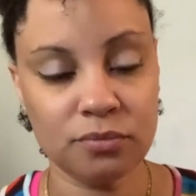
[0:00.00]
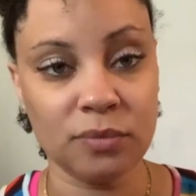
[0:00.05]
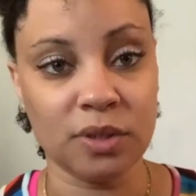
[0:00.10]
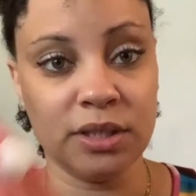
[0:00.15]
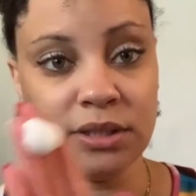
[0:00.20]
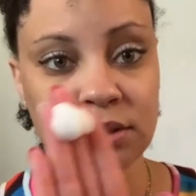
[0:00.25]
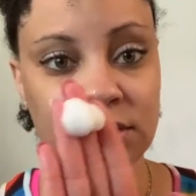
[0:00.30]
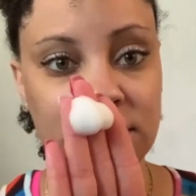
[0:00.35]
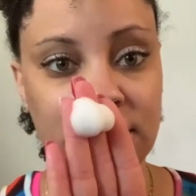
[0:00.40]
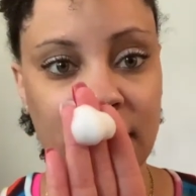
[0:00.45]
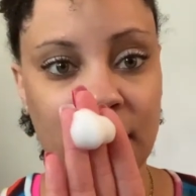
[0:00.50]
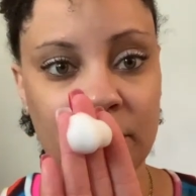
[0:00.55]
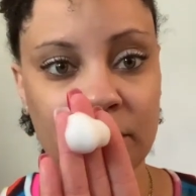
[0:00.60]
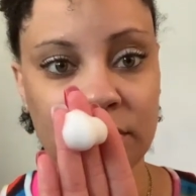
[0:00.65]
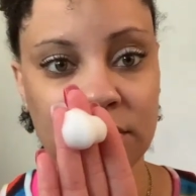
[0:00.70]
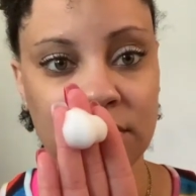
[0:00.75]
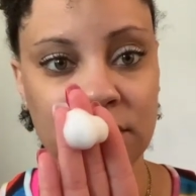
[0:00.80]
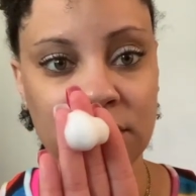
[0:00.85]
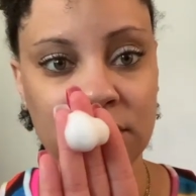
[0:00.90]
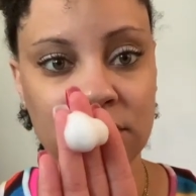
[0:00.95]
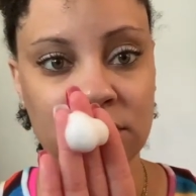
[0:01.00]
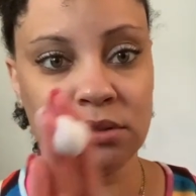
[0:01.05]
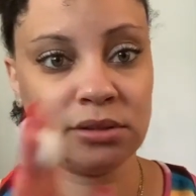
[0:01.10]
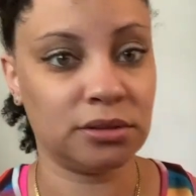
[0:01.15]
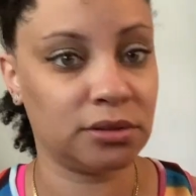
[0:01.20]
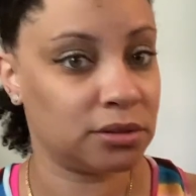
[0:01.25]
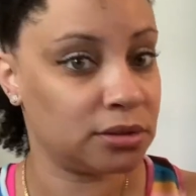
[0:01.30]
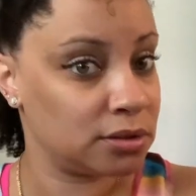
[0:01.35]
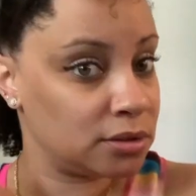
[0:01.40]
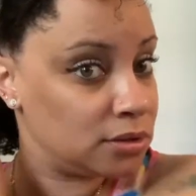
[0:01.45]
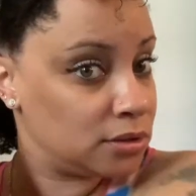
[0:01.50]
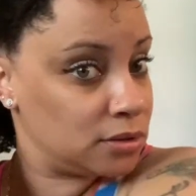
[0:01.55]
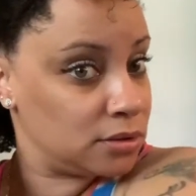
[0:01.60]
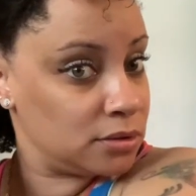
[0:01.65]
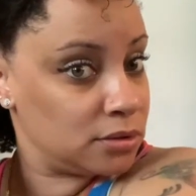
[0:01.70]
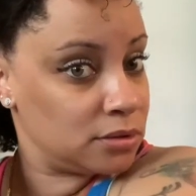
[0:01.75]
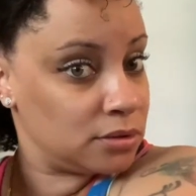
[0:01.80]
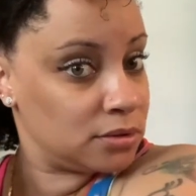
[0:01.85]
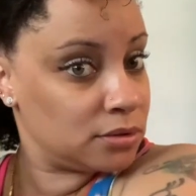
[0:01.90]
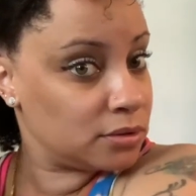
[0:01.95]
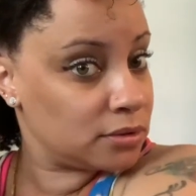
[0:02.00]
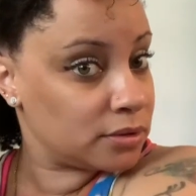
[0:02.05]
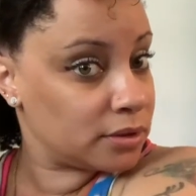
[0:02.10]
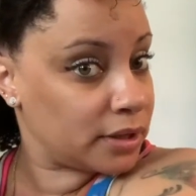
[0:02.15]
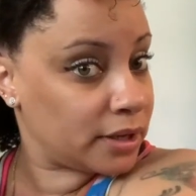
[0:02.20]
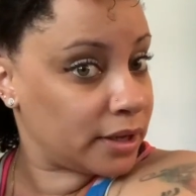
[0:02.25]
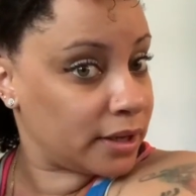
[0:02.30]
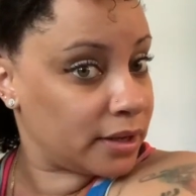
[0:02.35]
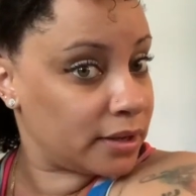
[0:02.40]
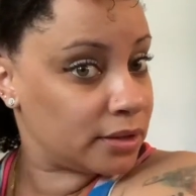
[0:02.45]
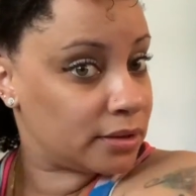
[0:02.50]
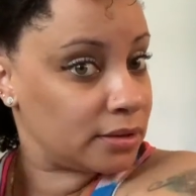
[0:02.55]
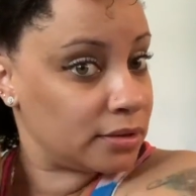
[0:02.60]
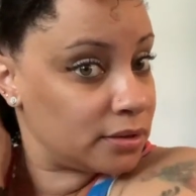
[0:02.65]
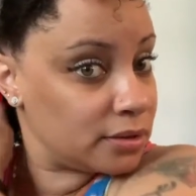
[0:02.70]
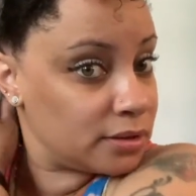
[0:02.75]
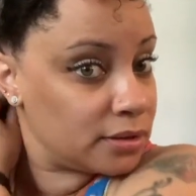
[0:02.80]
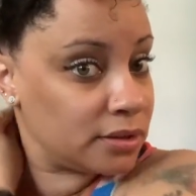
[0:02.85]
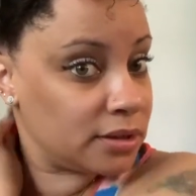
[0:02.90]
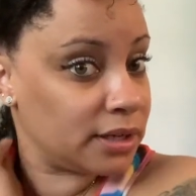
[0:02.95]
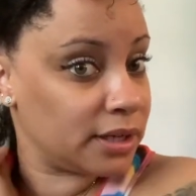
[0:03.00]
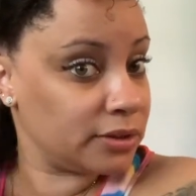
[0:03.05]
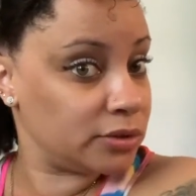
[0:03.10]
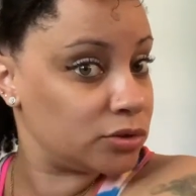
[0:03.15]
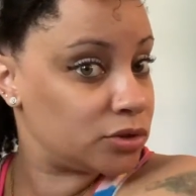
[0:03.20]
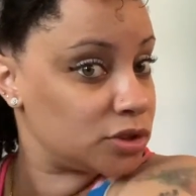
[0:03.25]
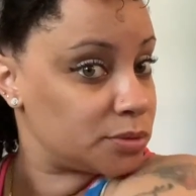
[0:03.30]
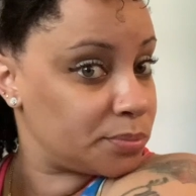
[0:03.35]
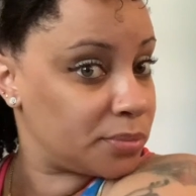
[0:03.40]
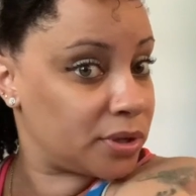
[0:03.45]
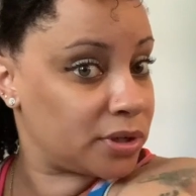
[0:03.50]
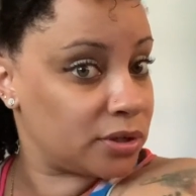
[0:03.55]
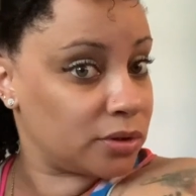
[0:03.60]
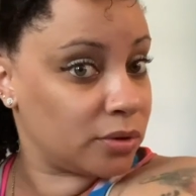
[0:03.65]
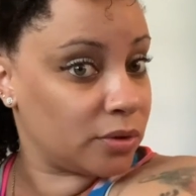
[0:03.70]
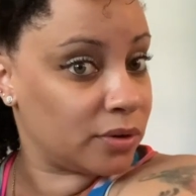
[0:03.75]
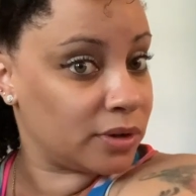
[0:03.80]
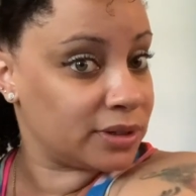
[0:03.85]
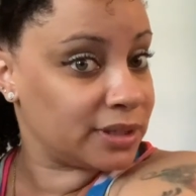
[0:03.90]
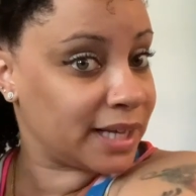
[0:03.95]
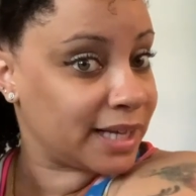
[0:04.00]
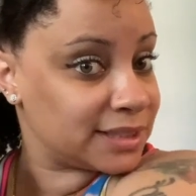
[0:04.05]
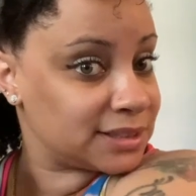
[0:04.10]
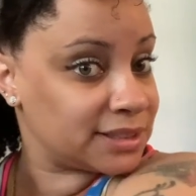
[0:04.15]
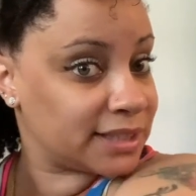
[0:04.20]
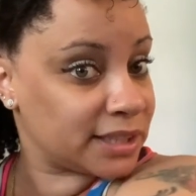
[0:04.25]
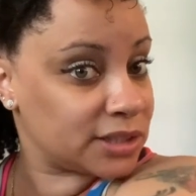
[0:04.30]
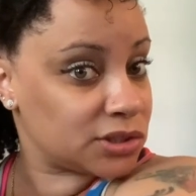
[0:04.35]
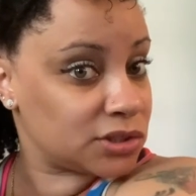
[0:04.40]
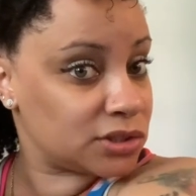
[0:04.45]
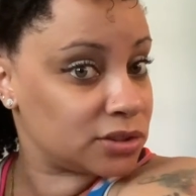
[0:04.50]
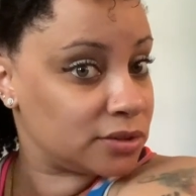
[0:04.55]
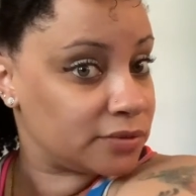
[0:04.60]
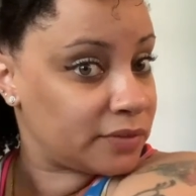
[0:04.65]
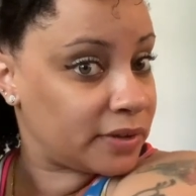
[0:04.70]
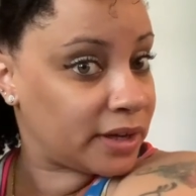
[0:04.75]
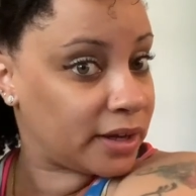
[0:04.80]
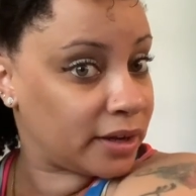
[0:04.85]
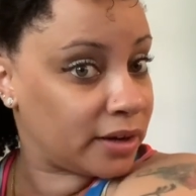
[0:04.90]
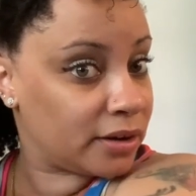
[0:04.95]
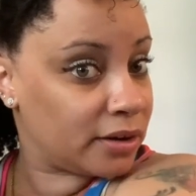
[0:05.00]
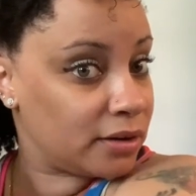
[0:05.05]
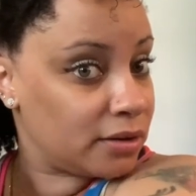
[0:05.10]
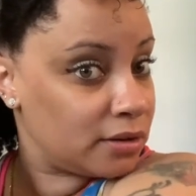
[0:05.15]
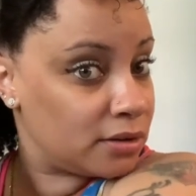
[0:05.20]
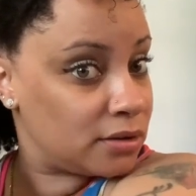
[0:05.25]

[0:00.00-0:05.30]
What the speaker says: This is how it looks. Okay, and you just put it on that section of hair.